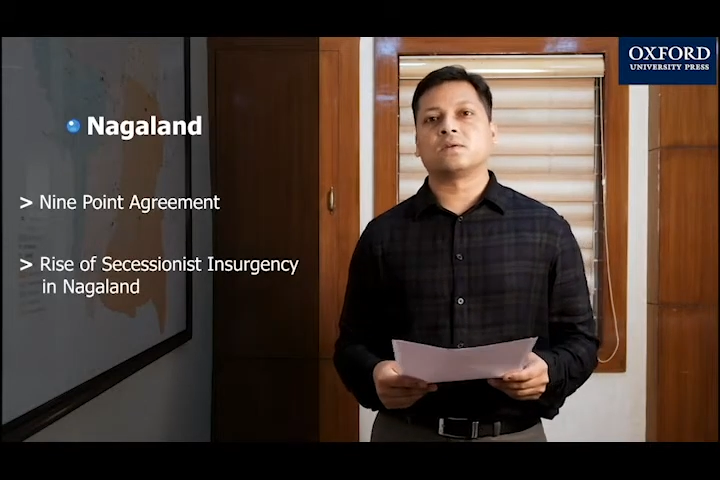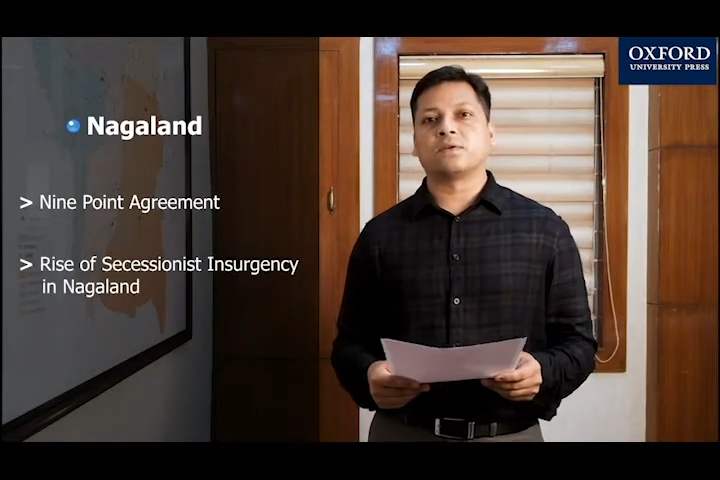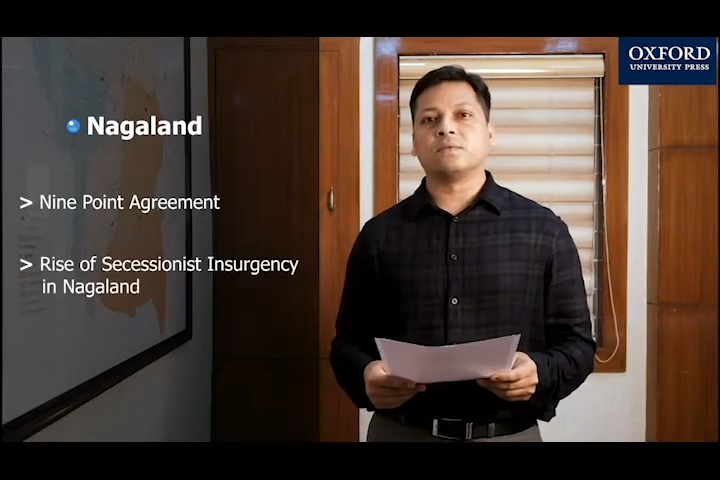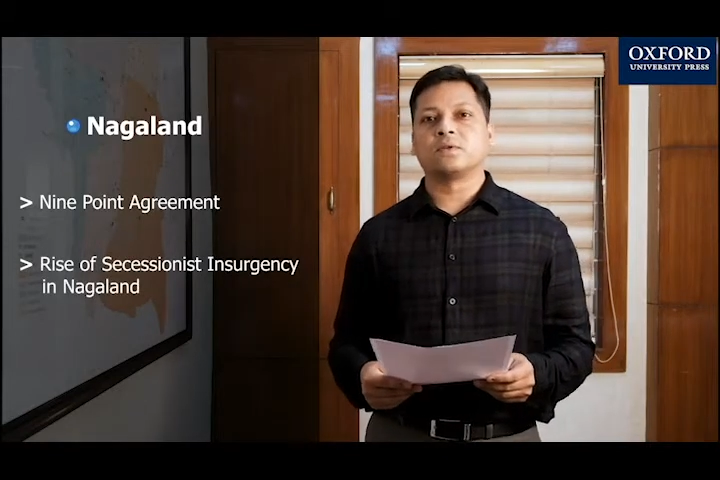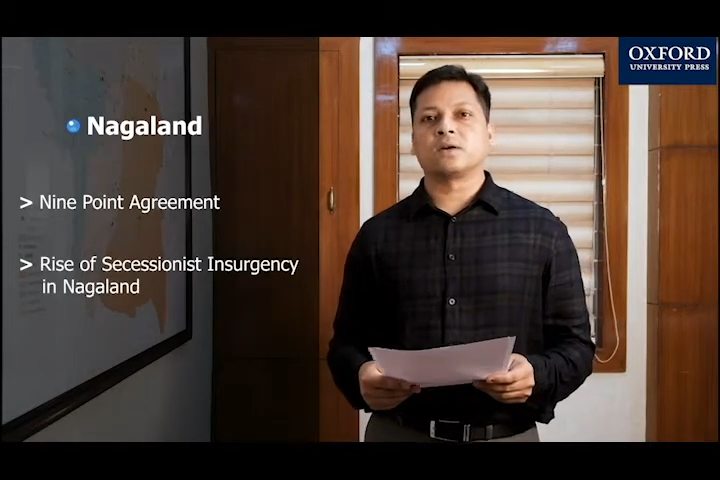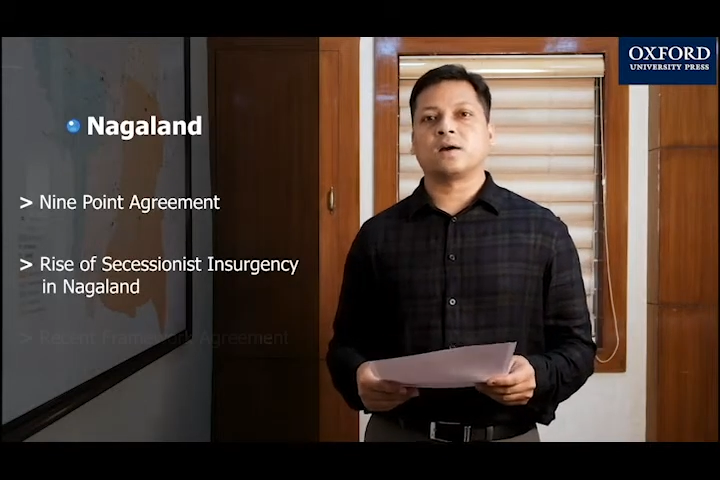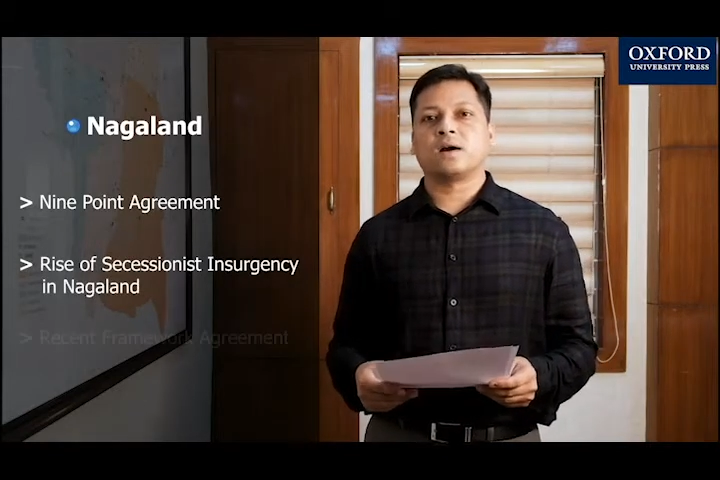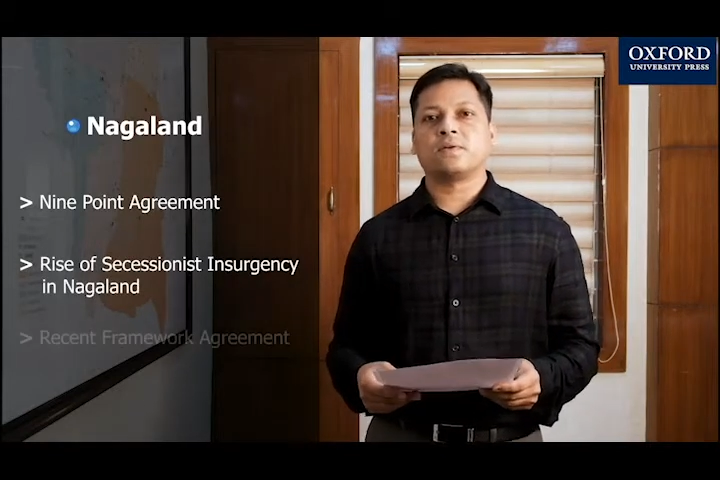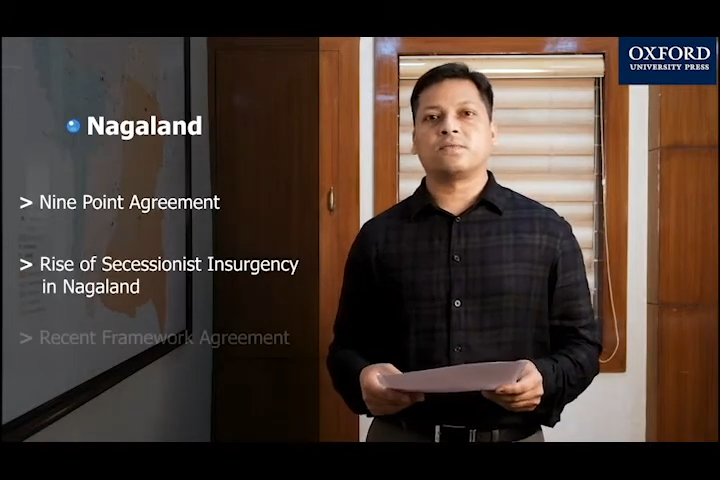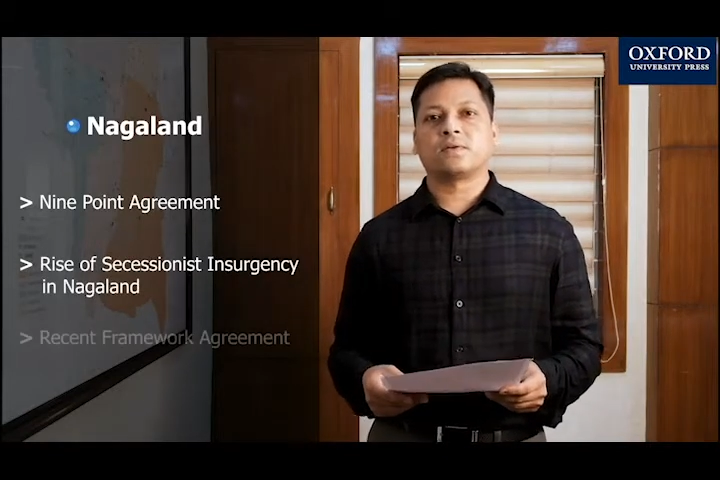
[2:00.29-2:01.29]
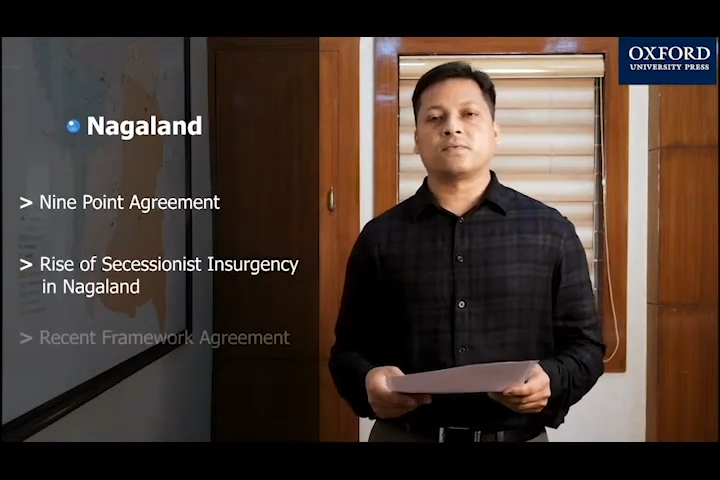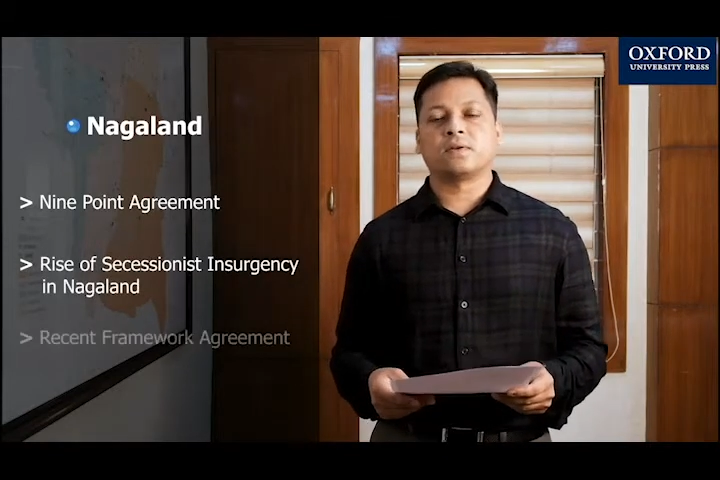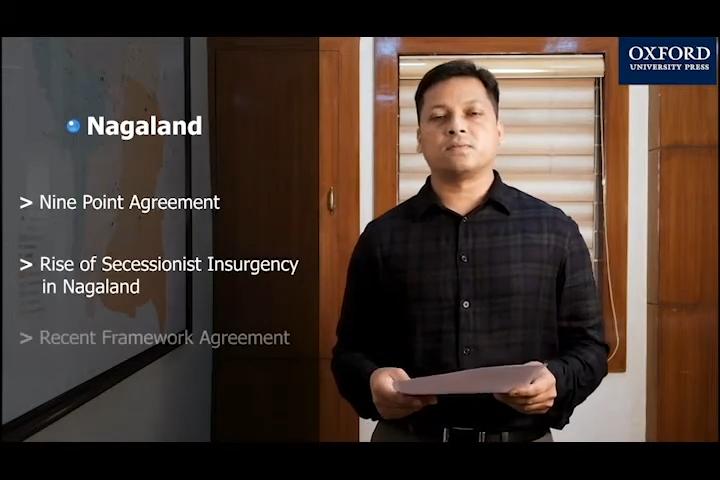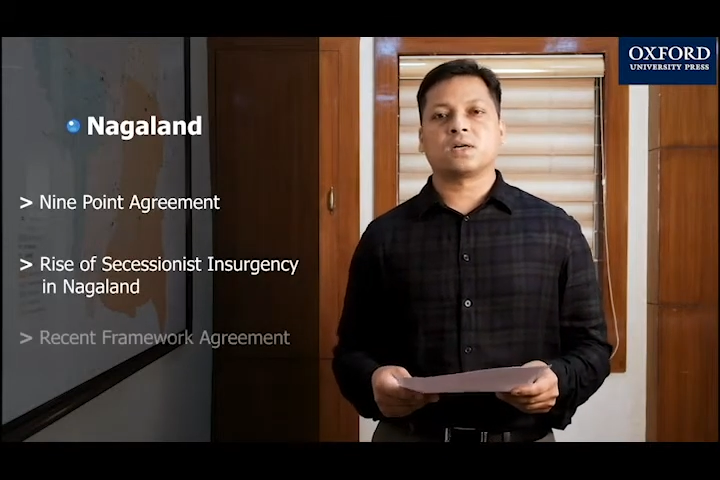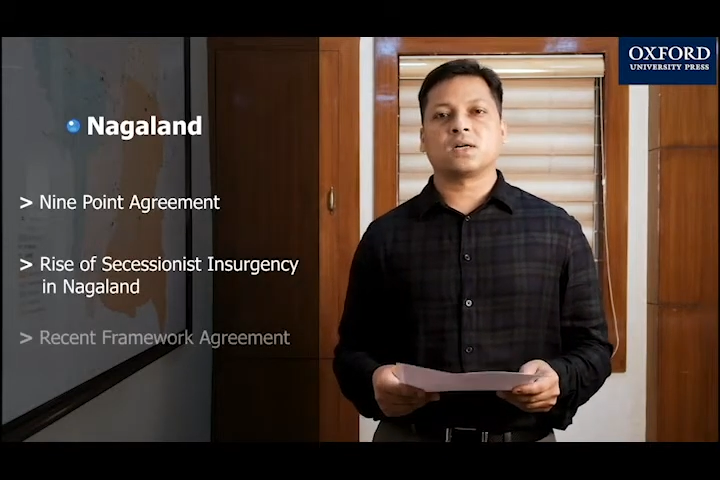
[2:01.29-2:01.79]

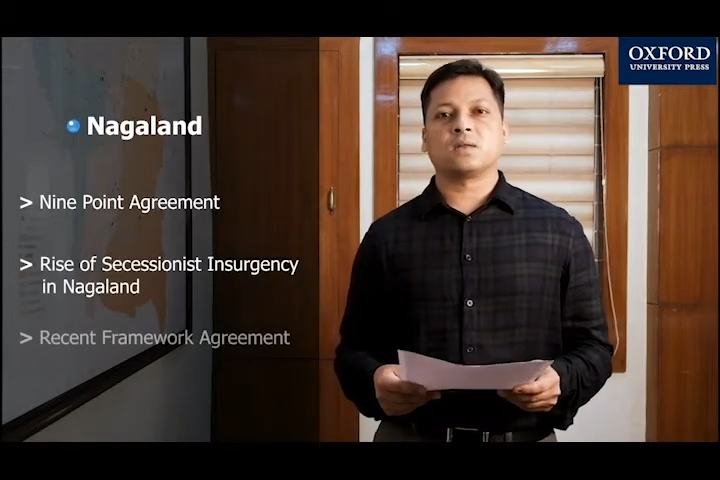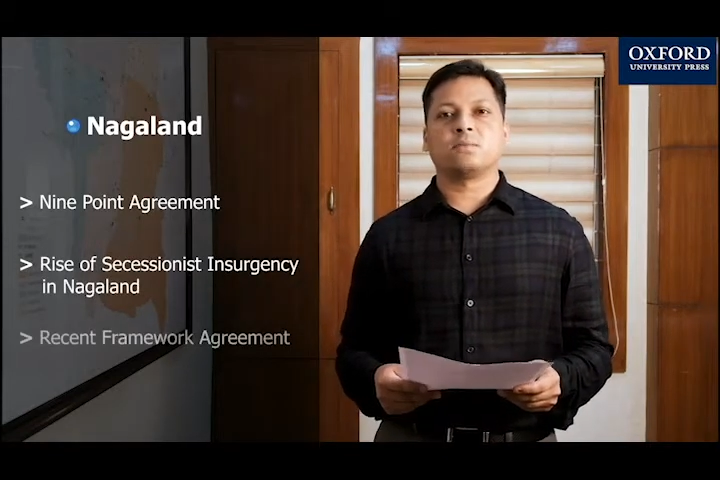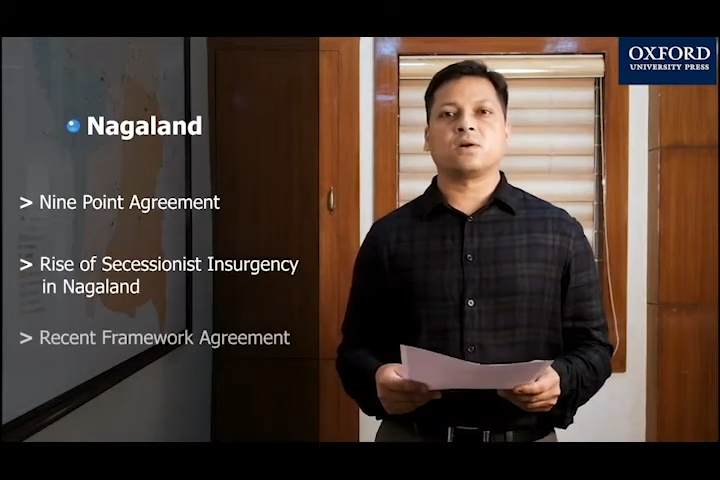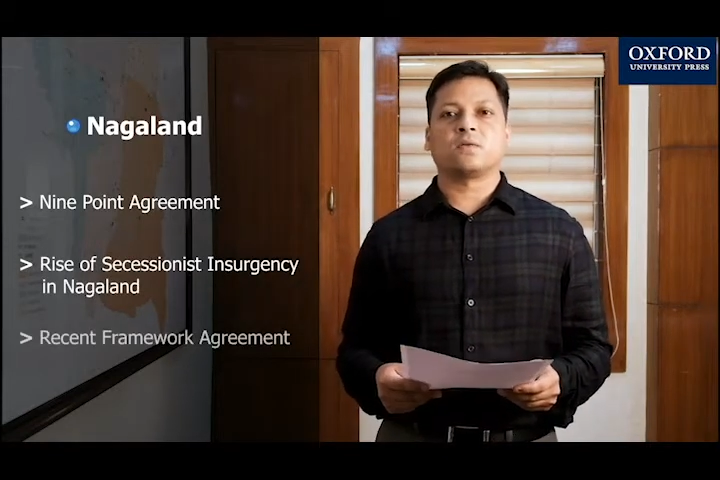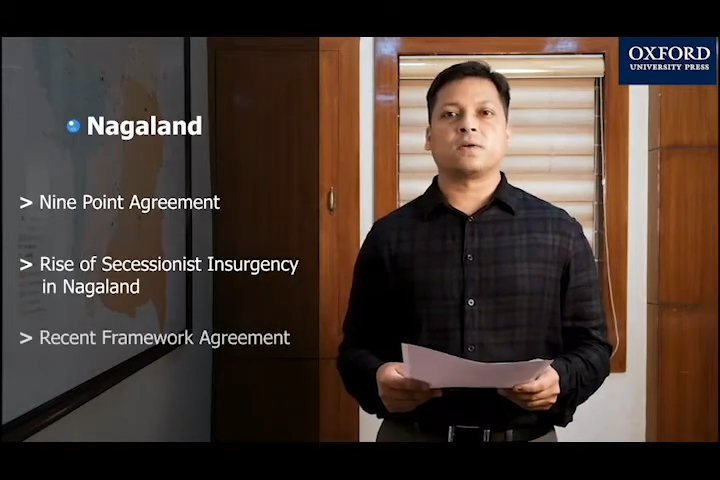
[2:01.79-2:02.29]
framework agreement of